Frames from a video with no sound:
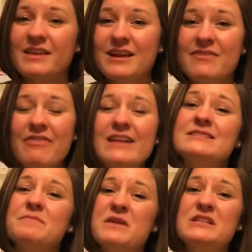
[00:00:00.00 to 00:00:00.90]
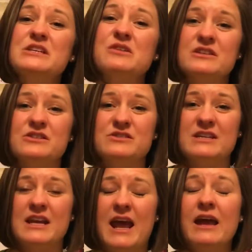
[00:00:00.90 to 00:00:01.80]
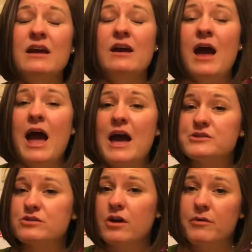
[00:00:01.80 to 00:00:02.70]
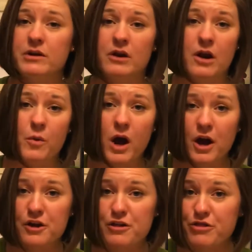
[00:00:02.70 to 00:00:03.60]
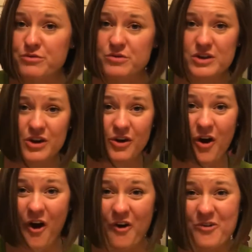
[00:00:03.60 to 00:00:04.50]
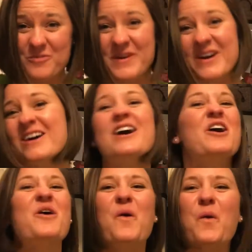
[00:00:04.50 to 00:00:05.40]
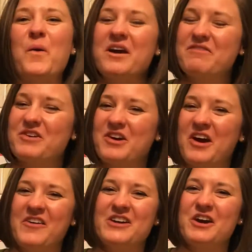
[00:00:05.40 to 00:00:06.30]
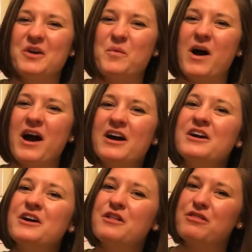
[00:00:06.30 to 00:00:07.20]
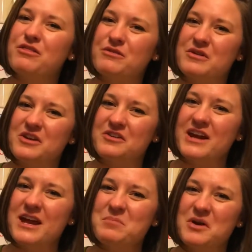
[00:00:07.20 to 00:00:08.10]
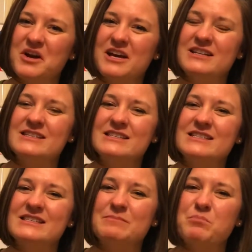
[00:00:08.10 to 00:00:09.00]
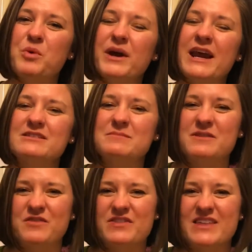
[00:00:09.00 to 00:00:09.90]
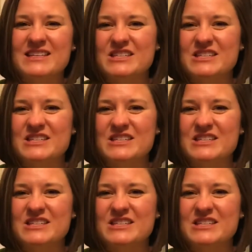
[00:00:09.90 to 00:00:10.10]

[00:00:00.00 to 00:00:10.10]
that's something you can do today as you're going on a walk through your home, or if you're going on a walk through your neighborhood. So point out some different things